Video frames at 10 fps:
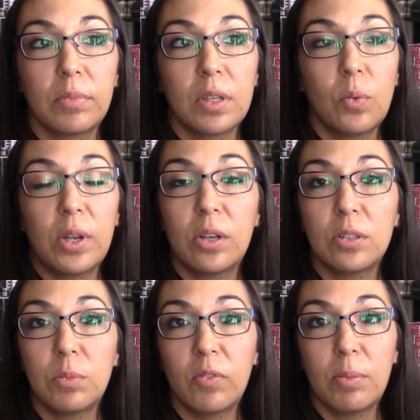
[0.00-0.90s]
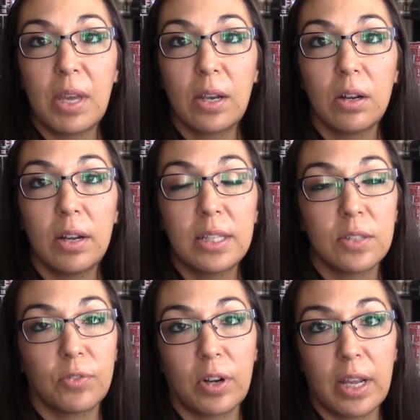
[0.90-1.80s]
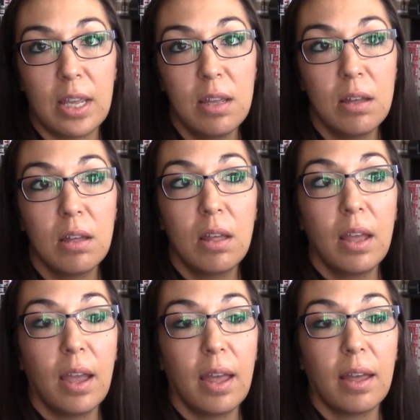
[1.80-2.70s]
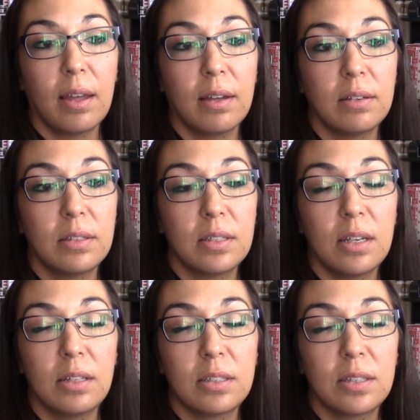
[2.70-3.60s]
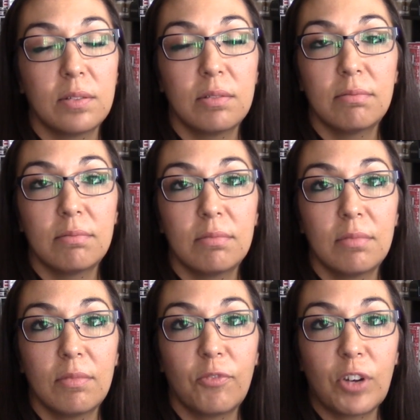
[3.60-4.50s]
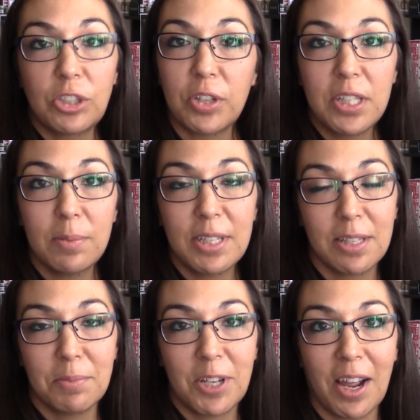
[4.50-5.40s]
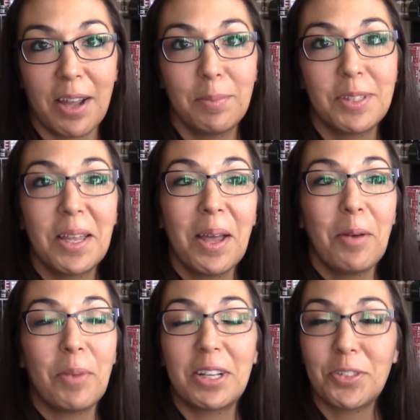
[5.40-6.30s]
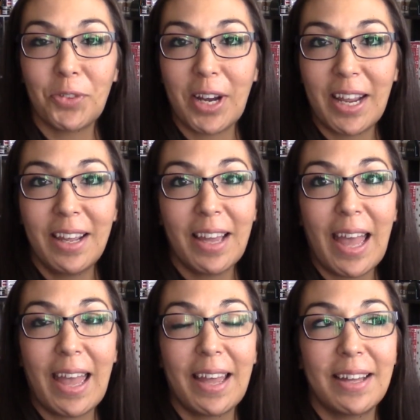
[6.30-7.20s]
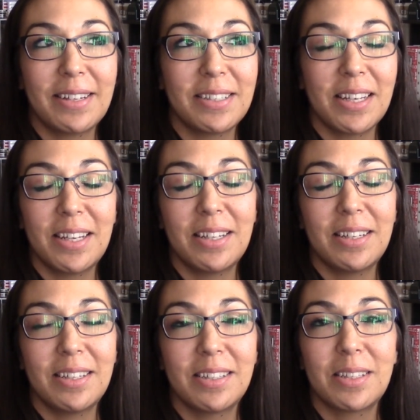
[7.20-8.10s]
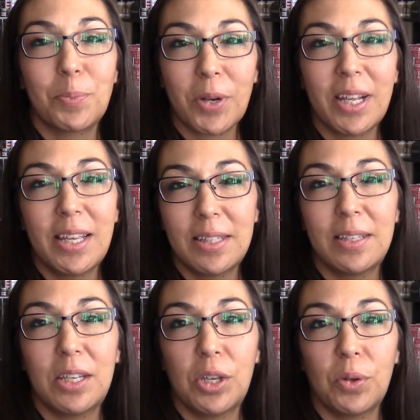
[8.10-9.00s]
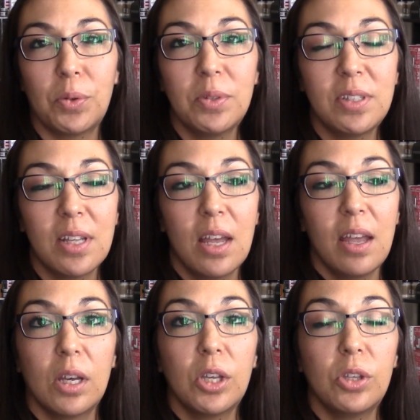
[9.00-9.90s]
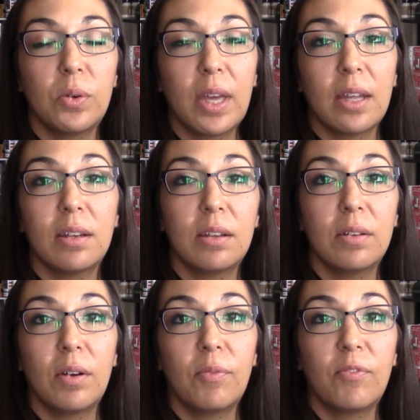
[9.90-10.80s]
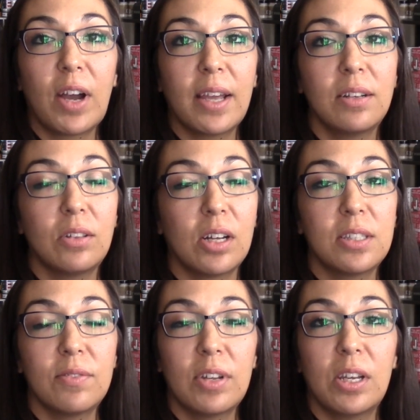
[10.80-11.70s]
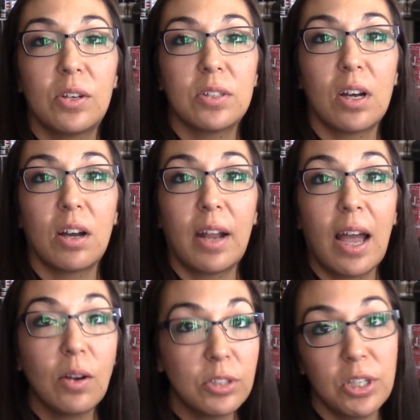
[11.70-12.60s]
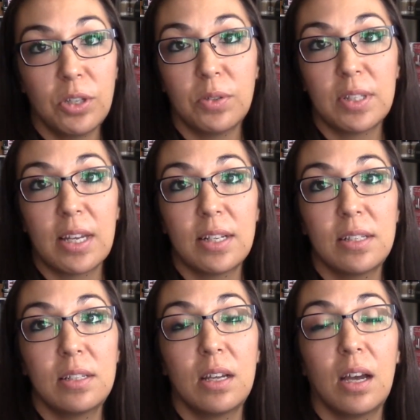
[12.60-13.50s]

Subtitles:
Windows Movie Maker. It's free, and it frustrates me sometimes, but it's free and it is pretty easy to use. You can find lots of videos on how to use it